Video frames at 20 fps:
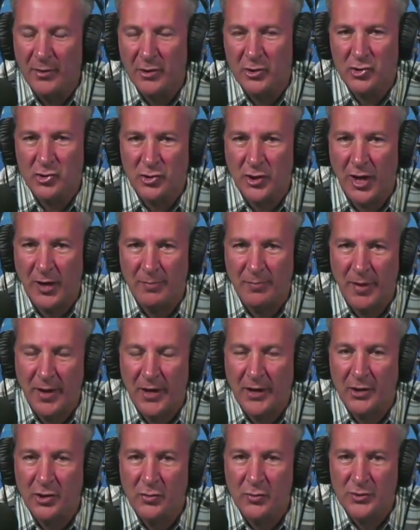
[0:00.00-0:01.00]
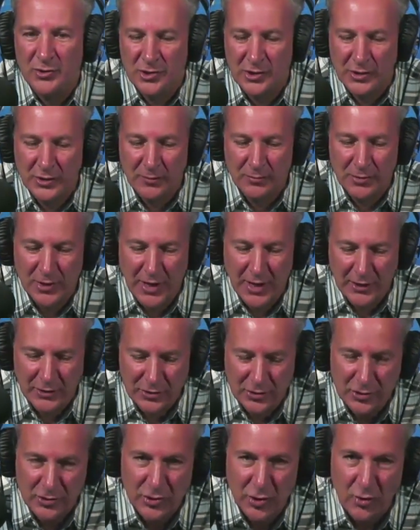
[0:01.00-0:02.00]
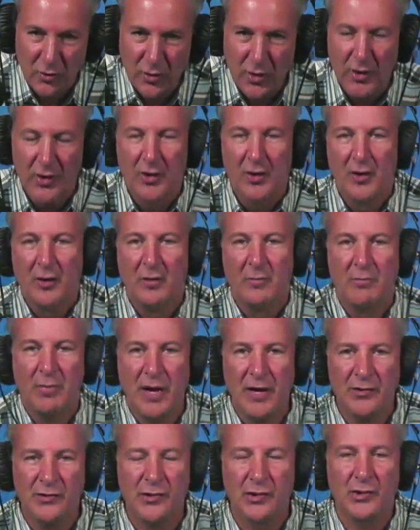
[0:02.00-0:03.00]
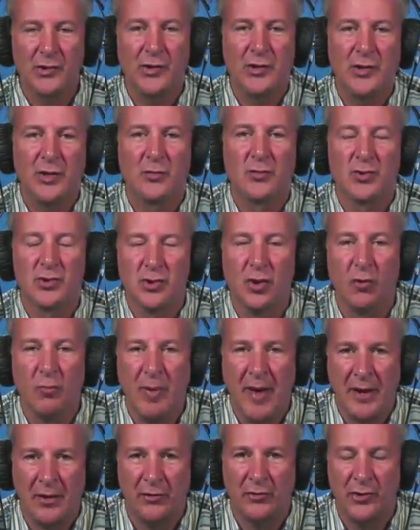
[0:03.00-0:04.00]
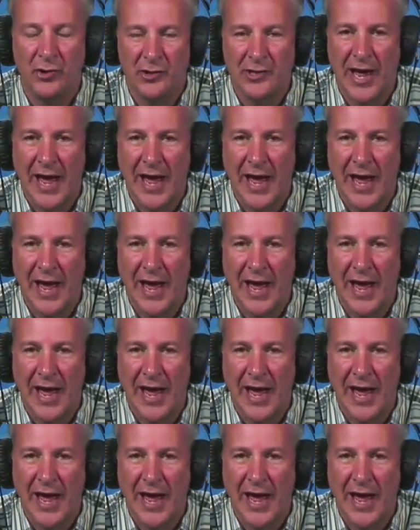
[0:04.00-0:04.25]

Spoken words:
paying U.S. income taxes. So basically, there was no penalty tax.